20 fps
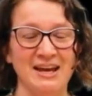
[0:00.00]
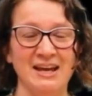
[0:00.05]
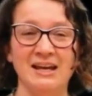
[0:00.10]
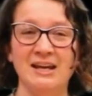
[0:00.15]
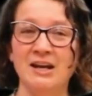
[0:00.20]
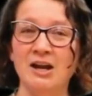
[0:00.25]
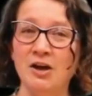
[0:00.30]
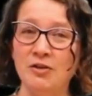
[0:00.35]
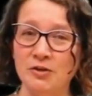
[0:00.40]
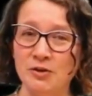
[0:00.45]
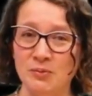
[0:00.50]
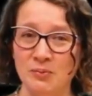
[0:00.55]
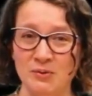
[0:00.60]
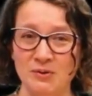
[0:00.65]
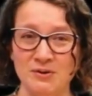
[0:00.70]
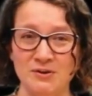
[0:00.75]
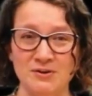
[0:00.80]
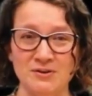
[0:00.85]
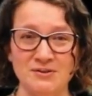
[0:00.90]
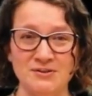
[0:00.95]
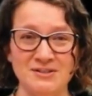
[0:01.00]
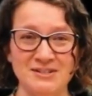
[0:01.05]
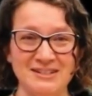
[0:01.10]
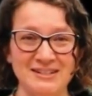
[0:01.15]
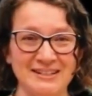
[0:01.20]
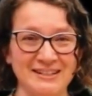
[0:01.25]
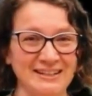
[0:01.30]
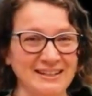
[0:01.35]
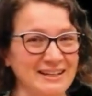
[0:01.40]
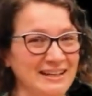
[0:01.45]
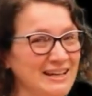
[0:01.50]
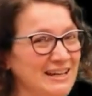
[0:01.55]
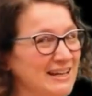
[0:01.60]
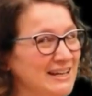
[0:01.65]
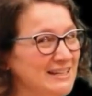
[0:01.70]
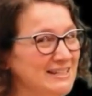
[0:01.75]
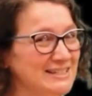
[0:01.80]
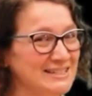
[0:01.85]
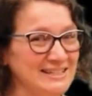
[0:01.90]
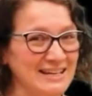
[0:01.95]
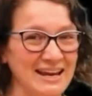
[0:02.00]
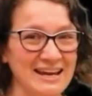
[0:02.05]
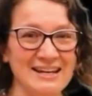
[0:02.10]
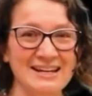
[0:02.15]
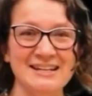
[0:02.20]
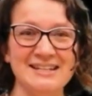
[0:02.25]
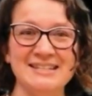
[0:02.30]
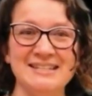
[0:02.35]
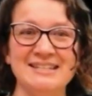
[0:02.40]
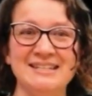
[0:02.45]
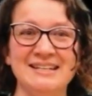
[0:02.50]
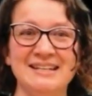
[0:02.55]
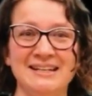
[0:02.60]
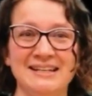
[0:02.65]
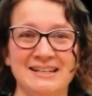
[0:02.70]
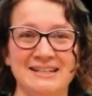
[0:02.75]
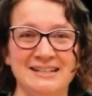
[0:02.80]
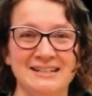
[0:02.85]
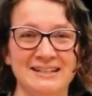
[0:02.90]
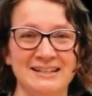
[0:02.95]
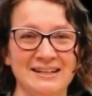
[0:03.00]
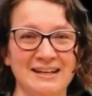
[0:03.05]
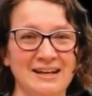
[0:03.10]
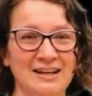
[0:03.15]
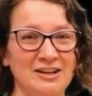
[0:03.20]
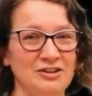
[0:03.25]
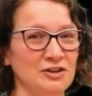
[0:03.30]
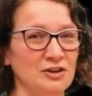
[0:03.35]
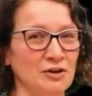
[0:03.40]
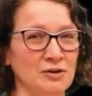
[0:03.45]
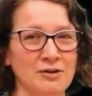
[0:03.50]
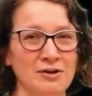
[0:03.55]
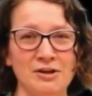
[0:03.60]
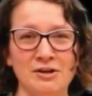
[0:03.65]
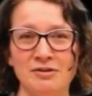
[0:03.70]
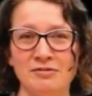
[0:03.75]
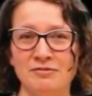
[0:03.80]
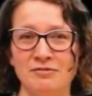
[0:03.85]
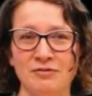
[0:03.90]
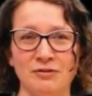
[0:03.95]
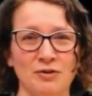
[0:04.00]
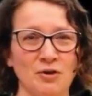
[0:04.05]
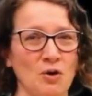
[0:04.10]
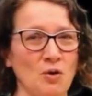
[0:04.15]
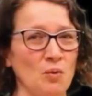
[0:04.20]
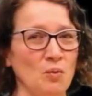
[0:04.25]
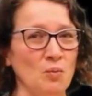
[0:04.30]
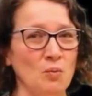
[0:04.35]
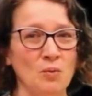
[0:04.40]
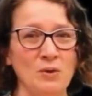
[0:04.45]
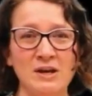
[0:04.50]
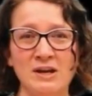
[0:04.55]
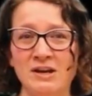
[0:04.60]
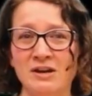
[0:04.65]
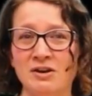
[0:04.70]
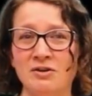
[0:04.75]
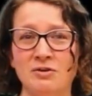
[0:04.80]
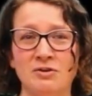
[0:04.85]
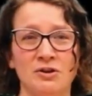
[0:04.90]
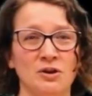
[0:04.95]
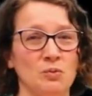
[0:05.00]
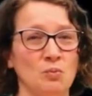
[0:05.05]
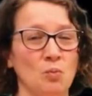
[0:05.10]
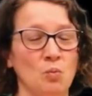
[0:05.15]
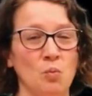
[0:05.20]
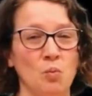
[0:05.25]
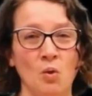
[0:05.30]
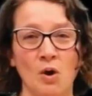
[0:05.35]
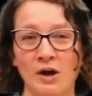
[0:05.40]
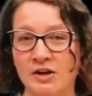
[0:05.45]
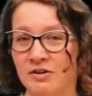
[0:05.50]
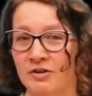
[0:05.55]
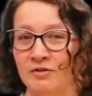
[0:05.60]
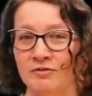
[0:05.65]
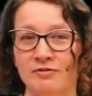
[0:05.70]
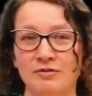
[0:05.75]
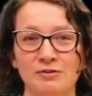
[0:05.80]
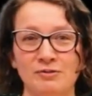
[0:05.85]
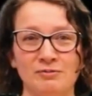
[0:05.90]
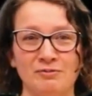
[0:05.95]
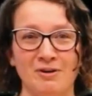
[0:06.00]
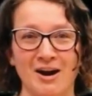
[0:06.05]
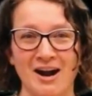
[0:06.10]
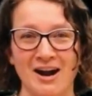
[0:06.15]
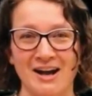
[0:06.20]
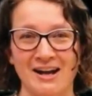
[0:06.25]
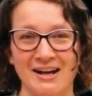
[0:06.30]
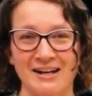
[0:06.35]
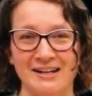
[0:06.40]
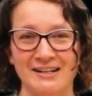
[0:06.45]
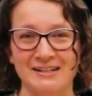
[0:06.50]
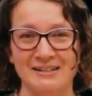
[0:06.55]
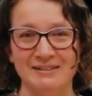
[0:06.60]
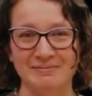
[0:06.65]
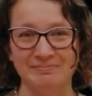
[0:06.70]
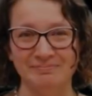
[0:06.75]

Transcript: In other words, take a seat. You're in for a weird and wonderful ride.